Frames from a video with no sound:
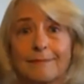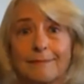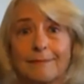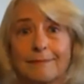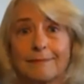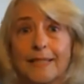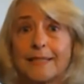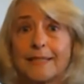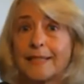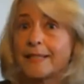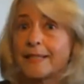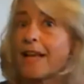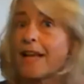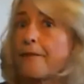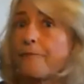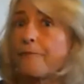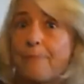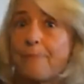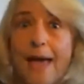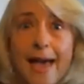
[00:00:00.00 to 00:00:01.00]
It didn't
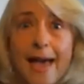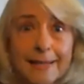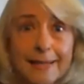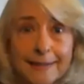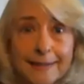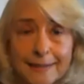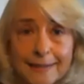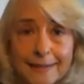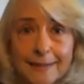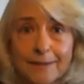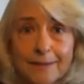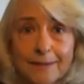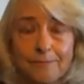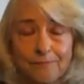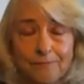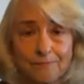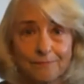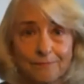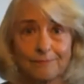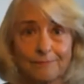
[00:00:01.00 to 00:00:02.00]
have patents.
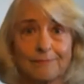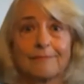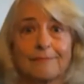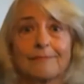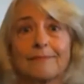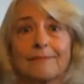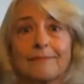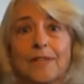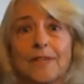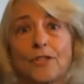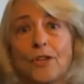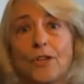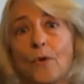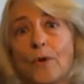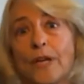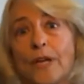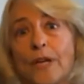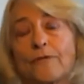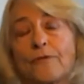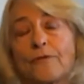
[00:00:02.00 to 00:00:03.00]
So
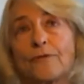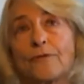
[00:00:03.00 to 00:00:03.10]
if